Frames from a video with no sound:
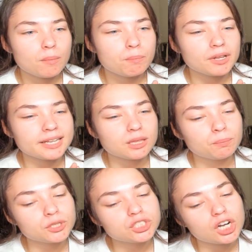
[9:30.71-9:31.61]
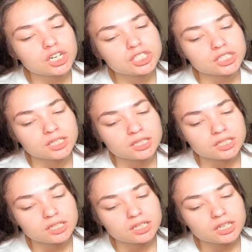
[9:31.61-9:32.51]
but like the
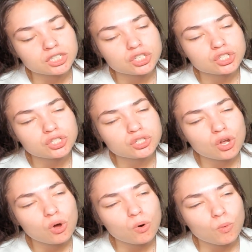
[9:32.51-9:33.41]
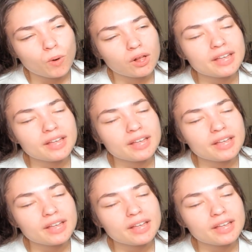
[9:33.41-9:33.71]
production is so well.